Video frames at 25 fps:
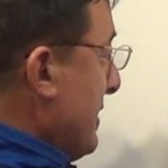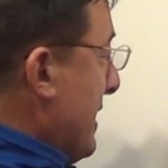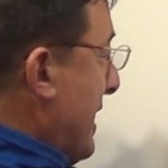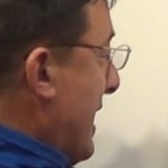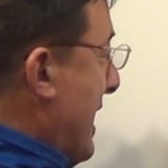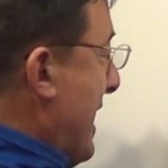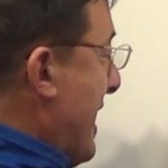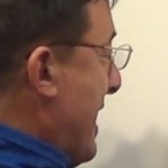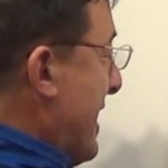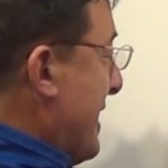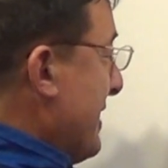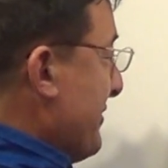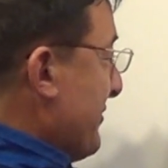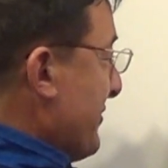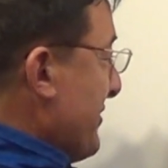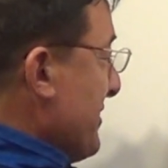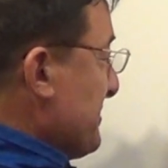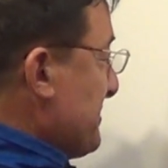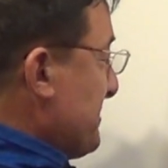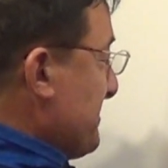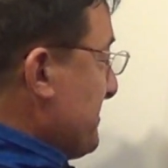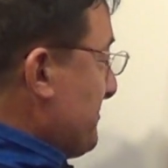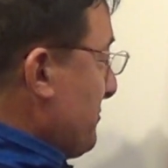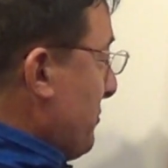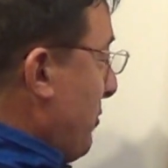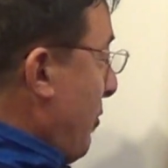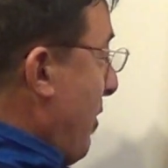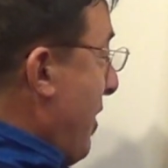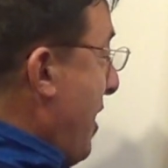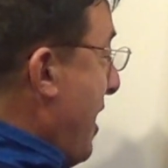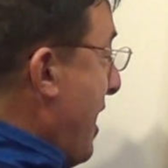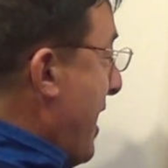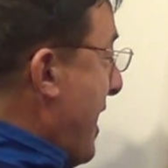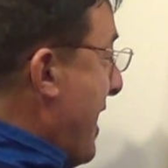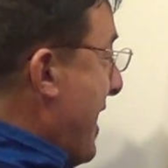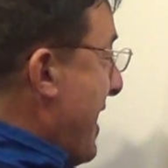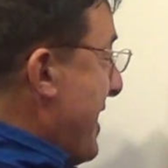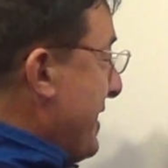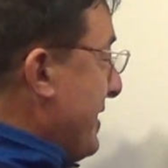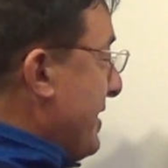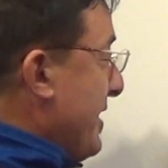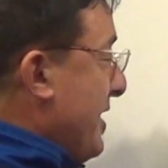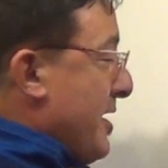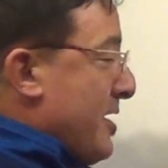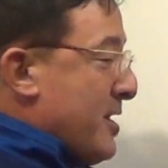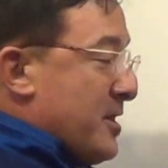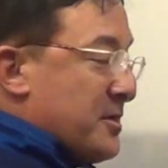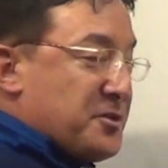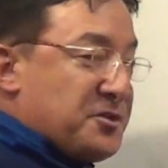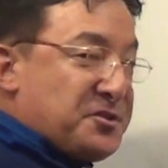and this is why
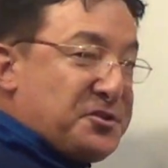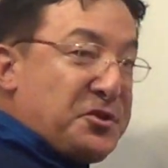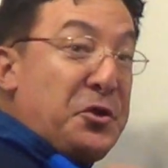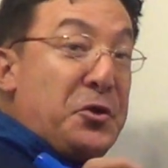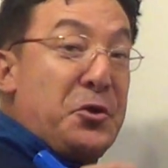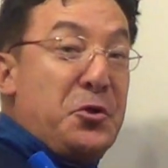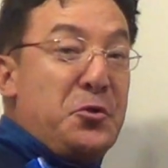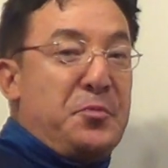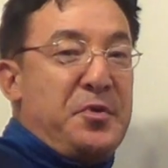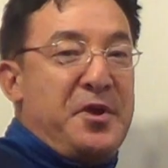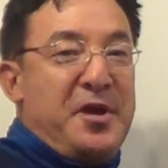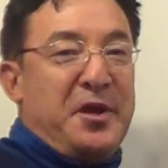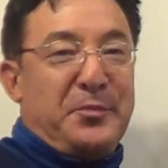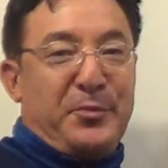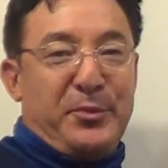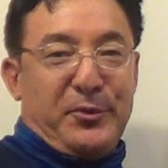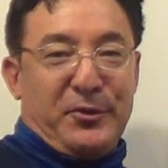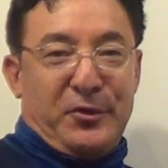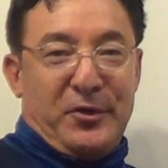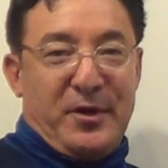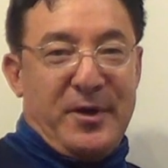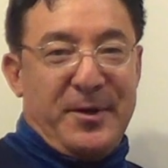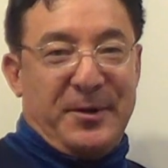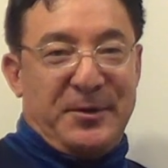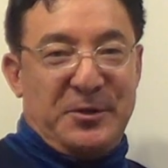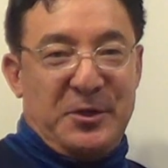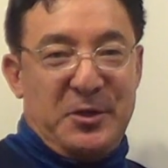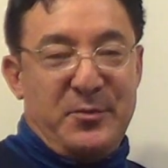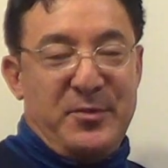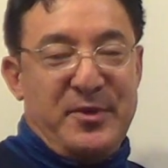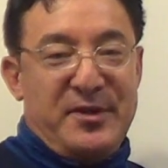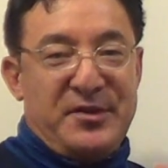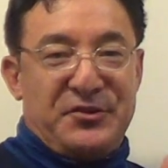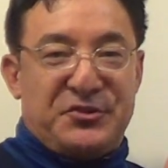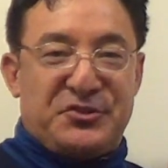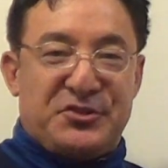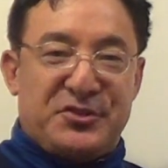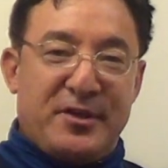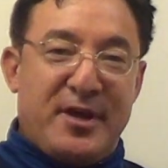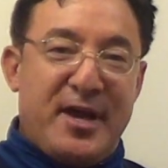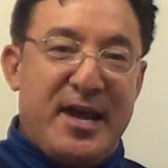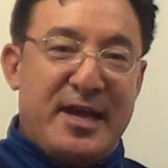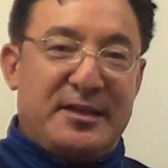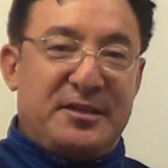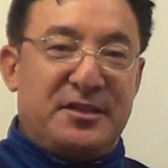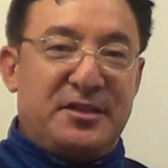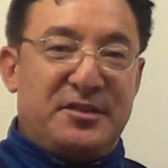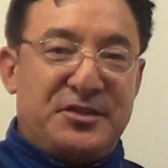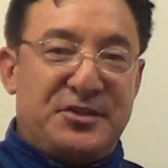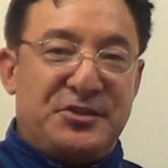two people are going to be
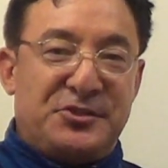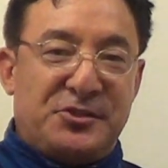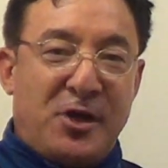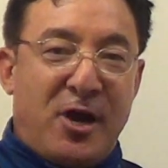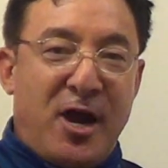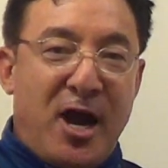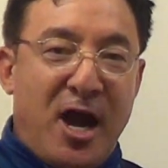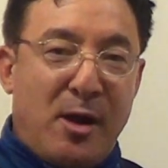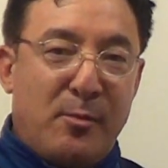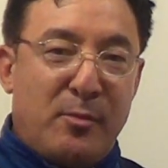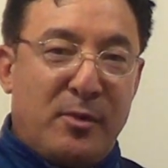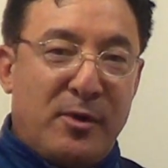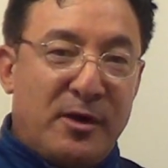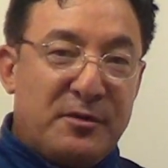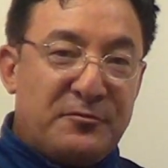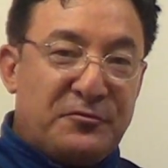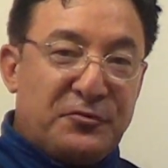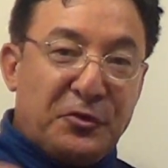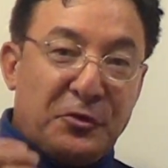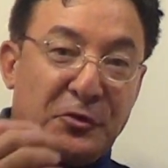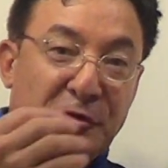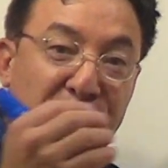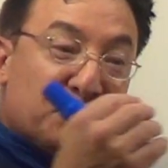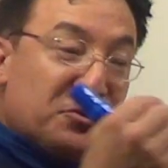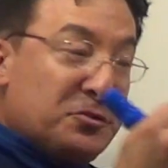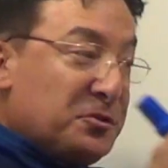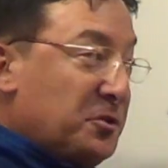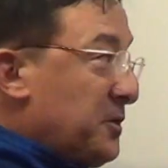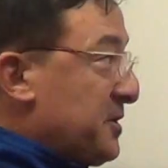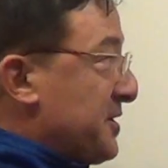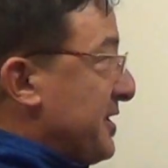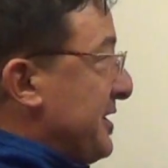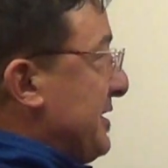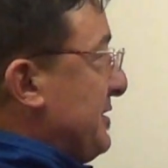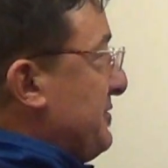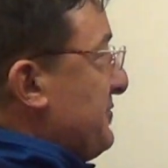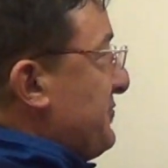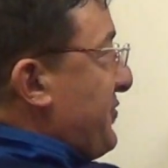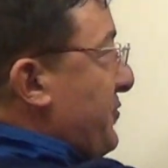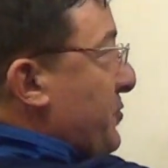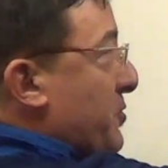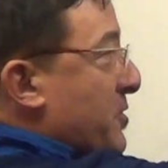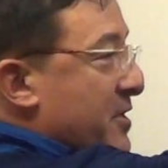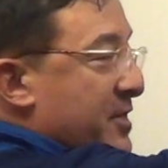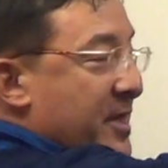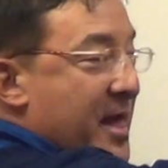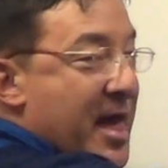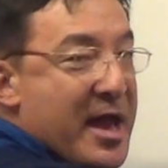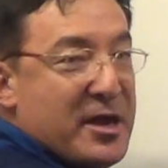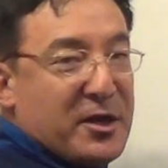assigned to the job of looking
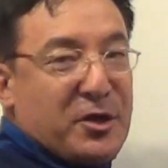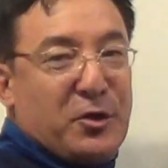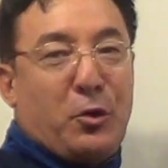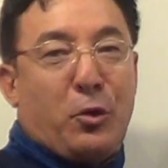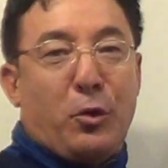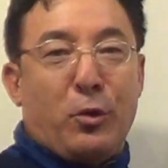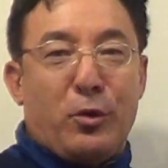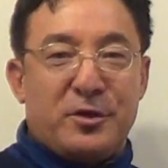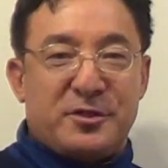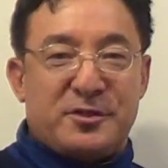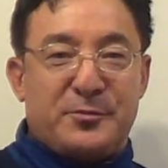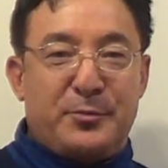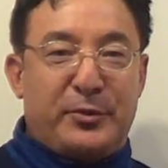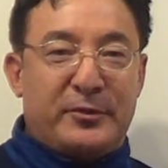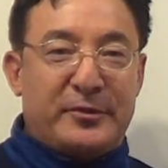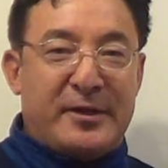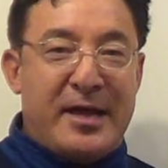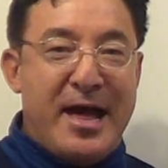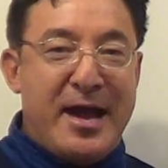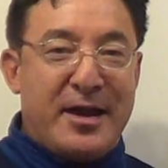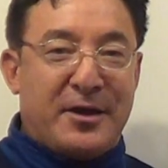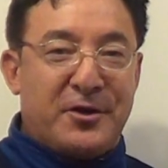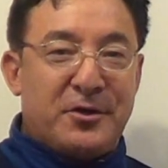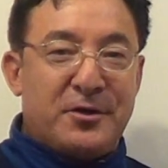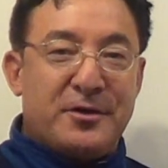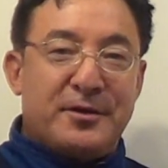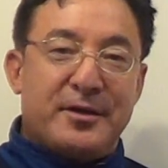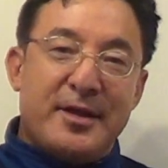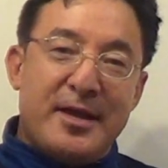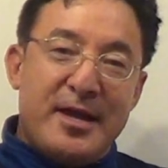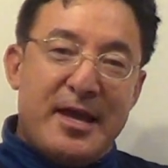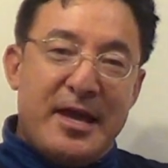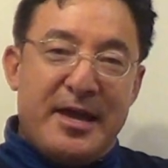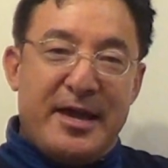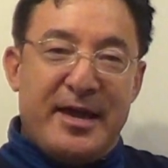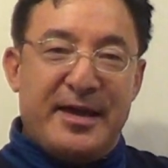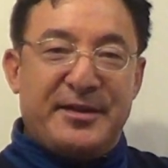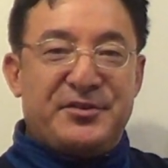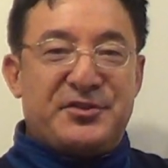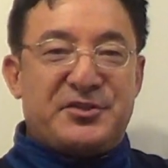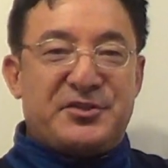for that course placard, and